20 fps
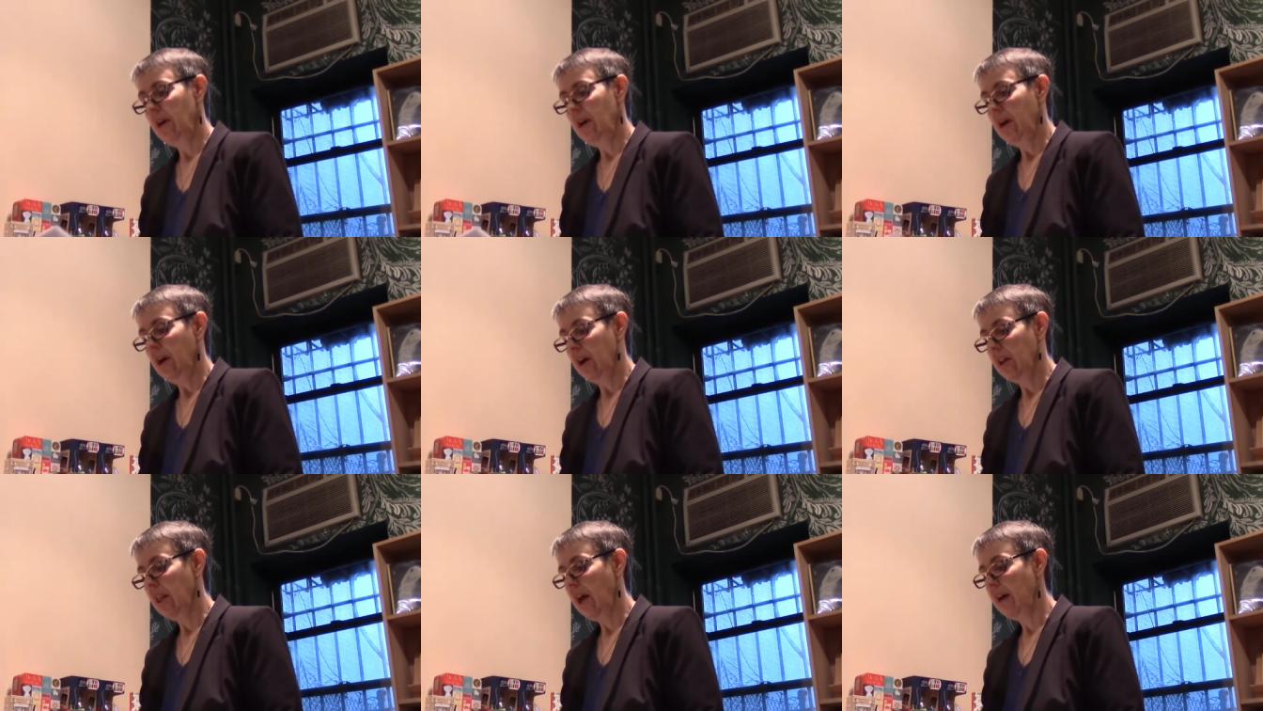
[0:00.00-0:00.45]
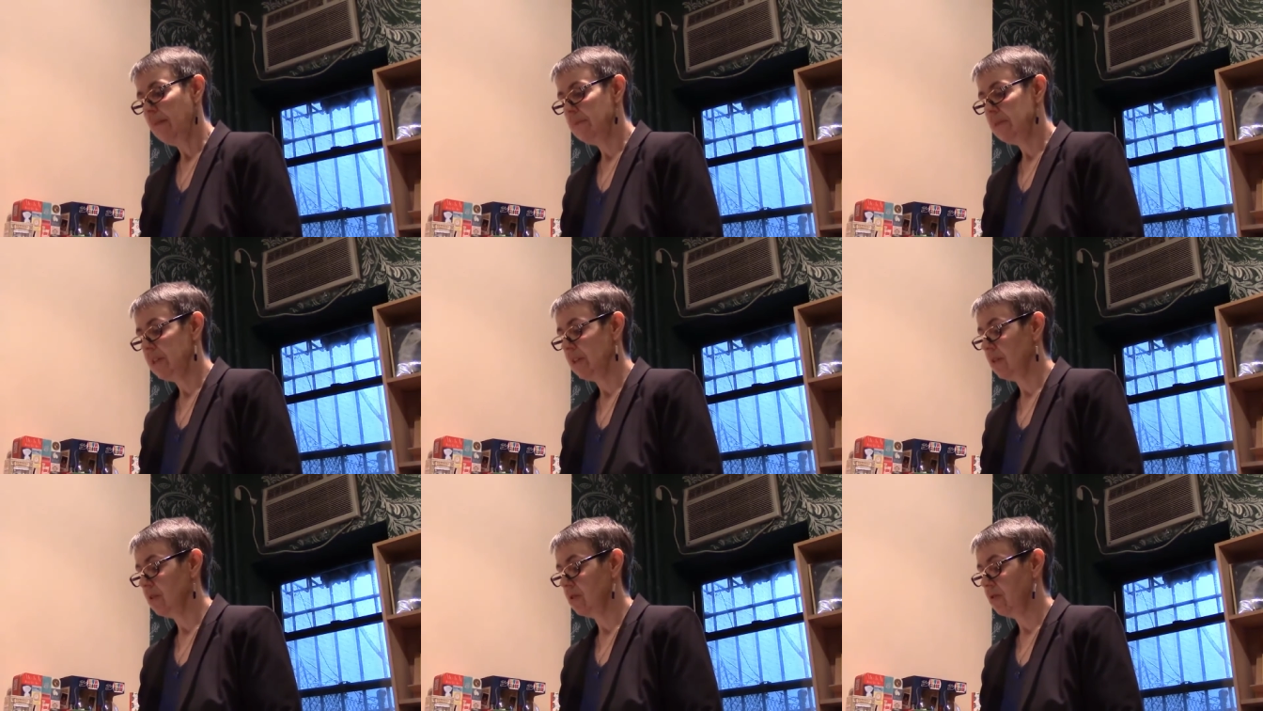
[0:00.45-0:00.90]

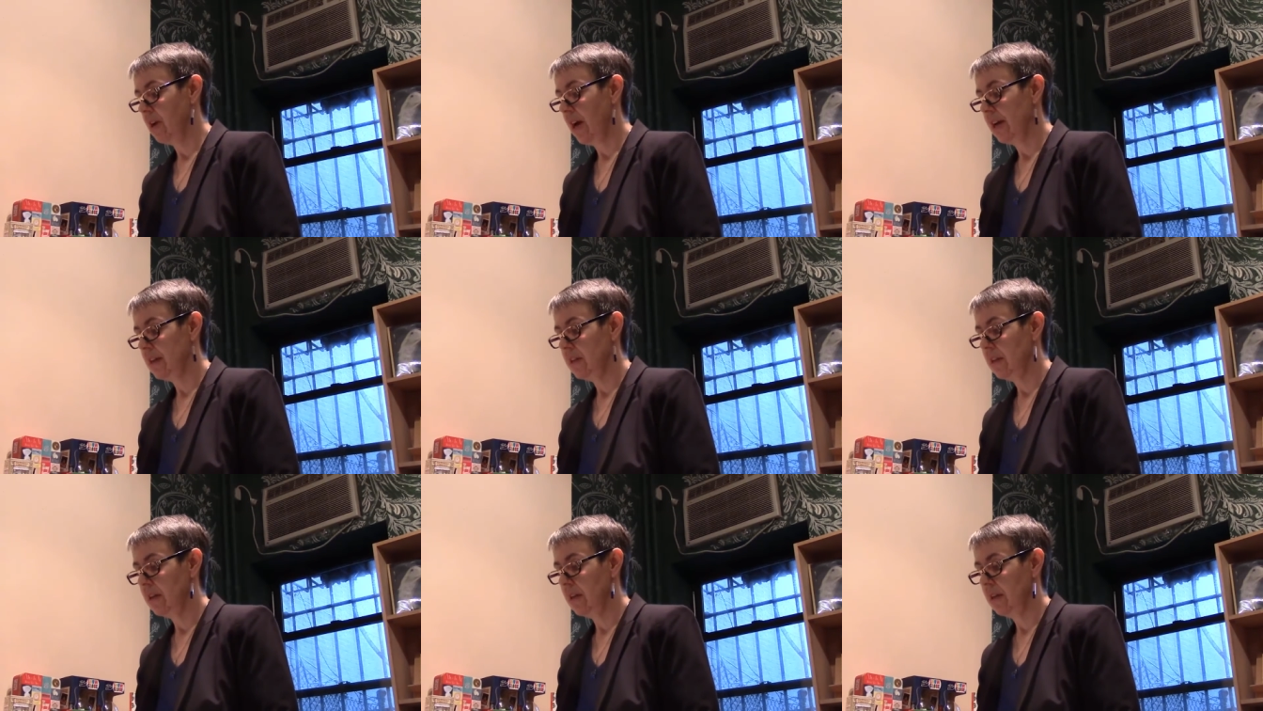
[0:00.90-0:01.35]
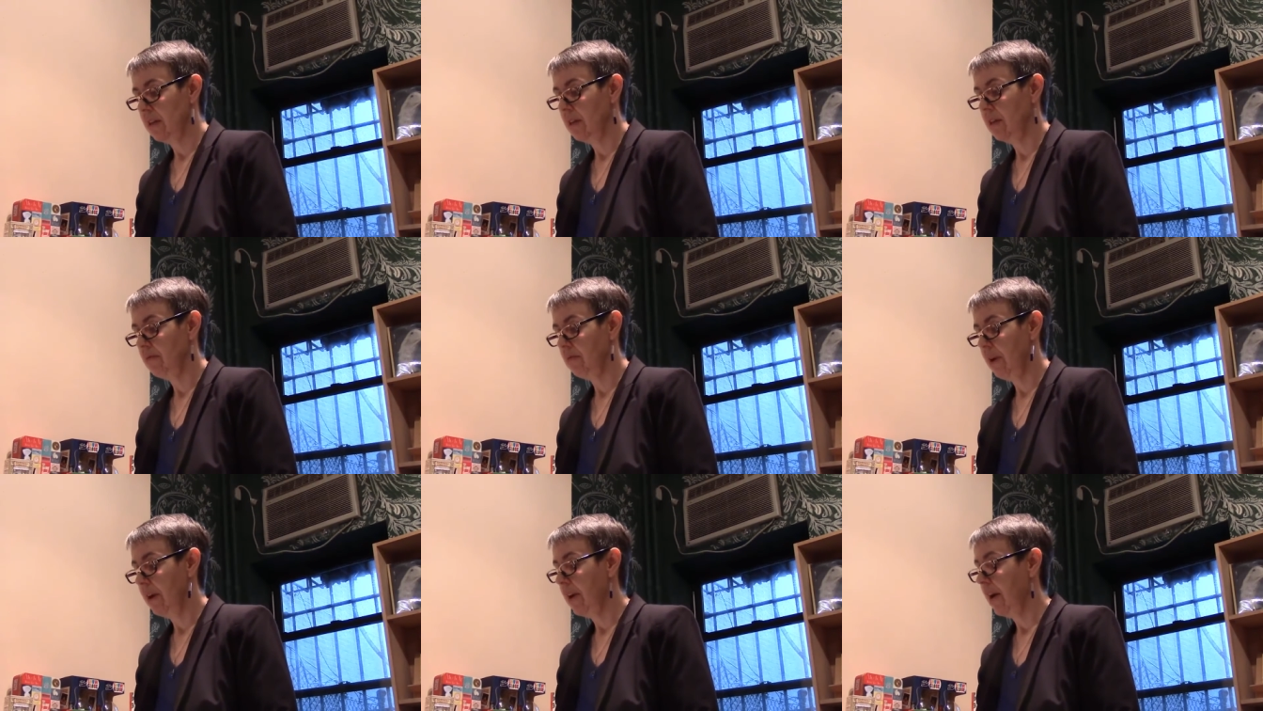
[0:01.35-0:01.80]
Elimus extracted
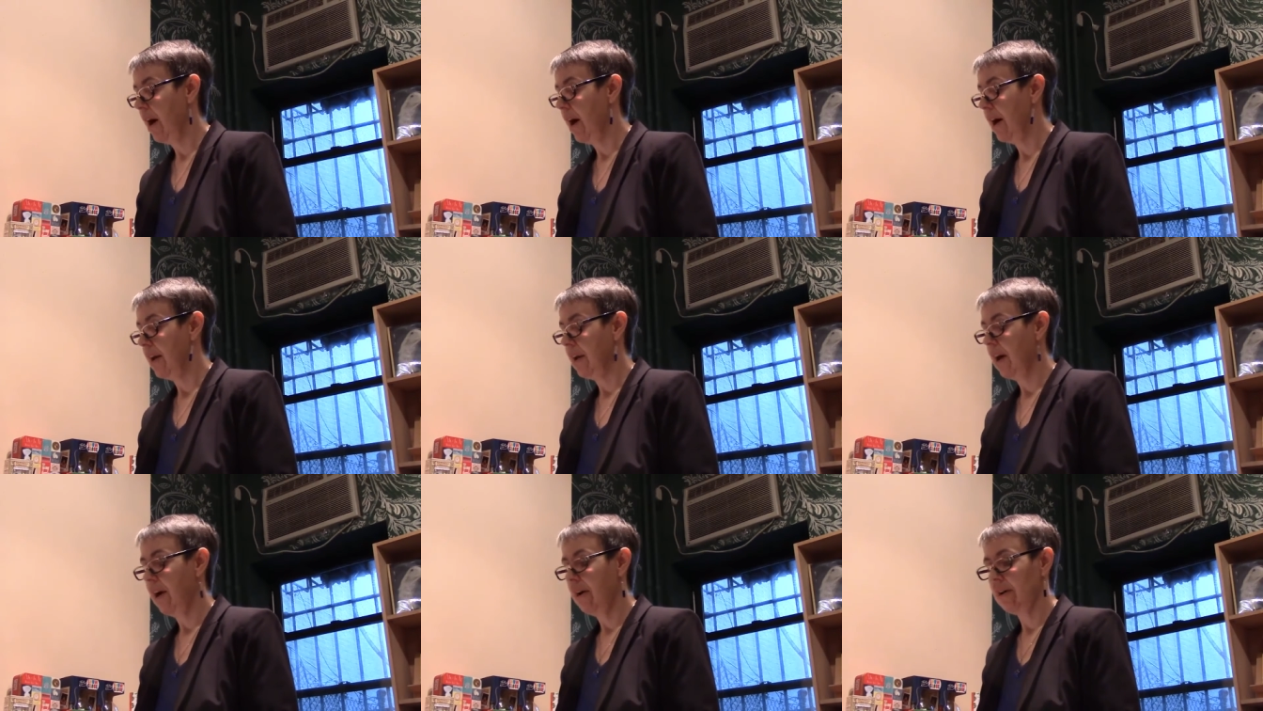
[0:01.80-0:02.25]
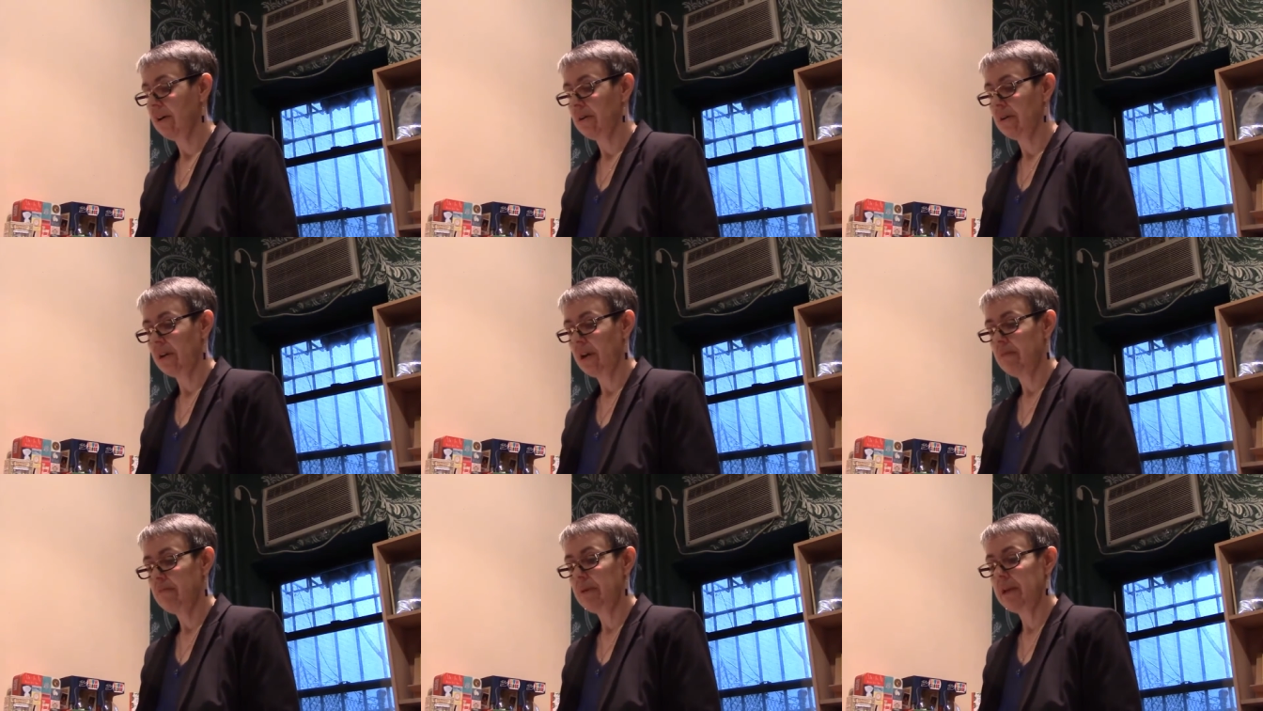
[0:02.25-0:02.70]
the red-hot
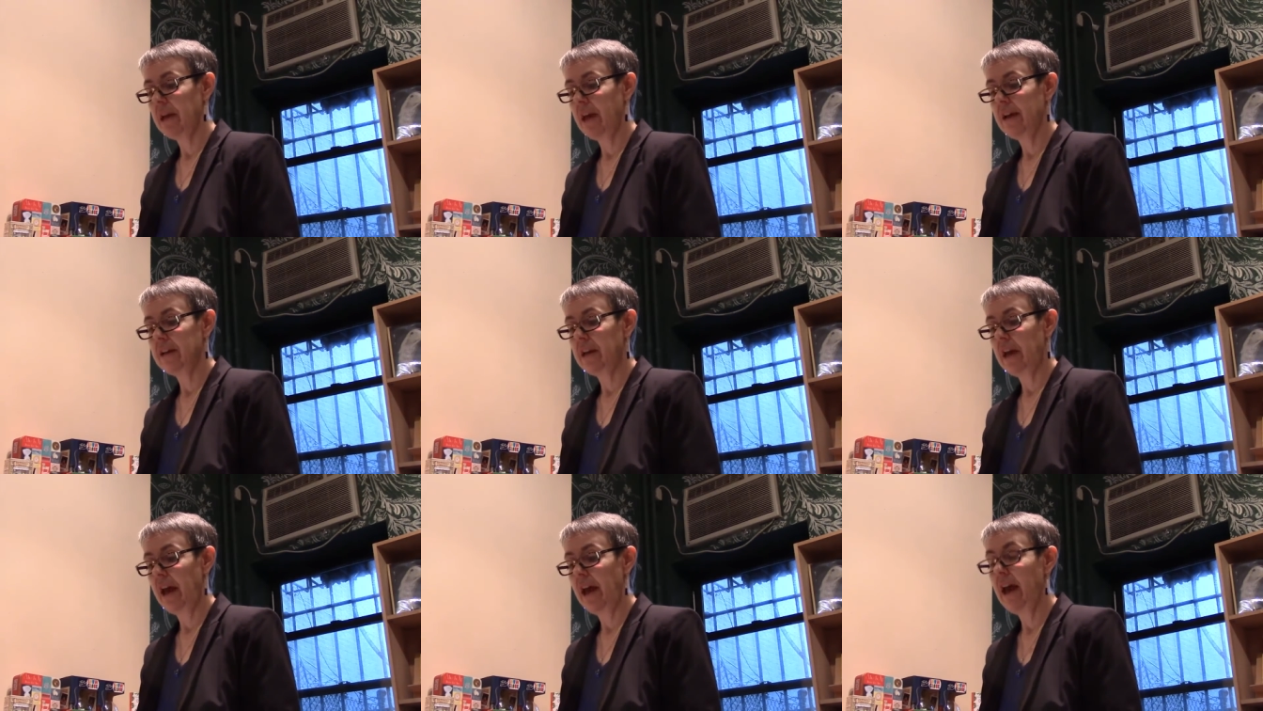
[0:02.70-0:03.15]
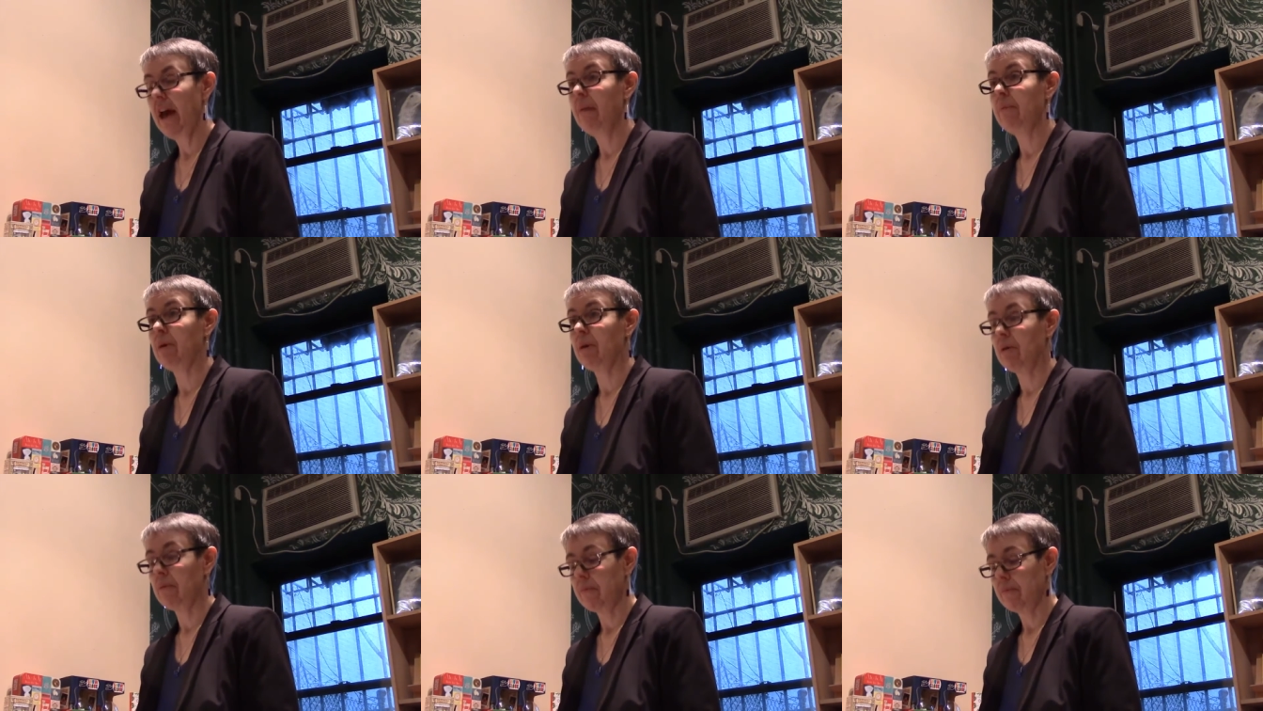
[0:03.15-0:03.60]
iron and began to
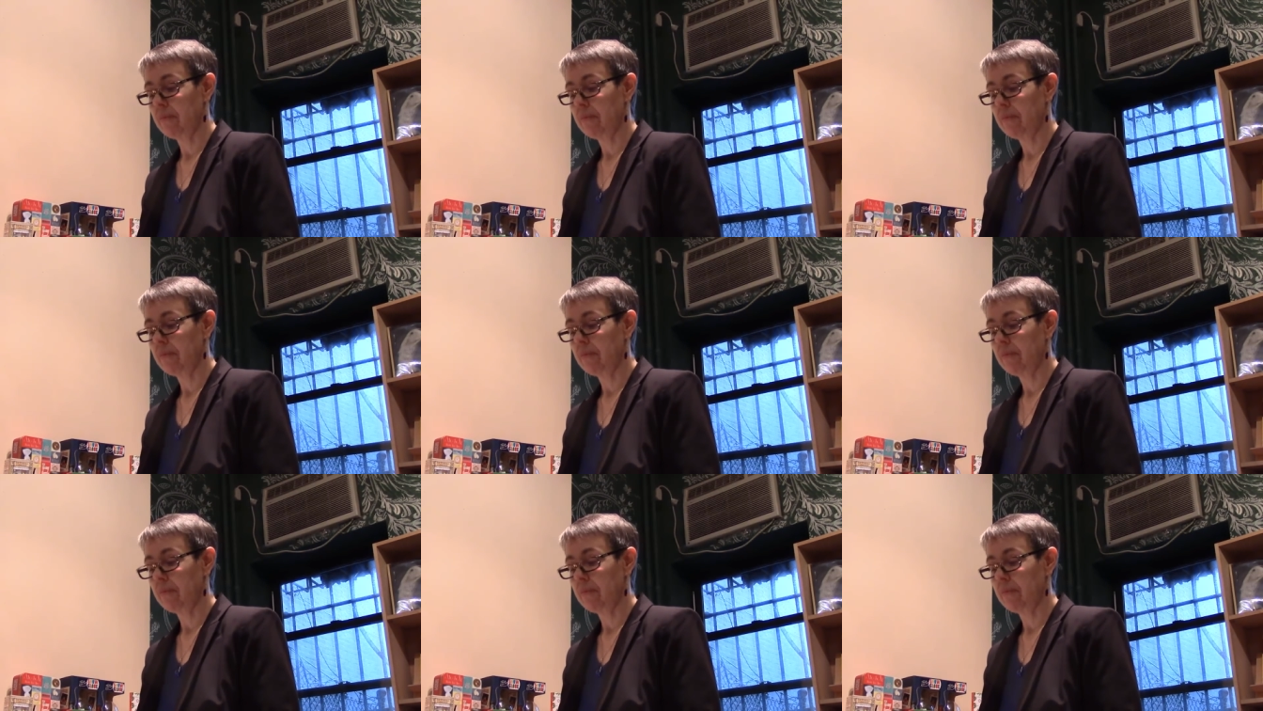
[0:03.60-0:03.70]
hammer,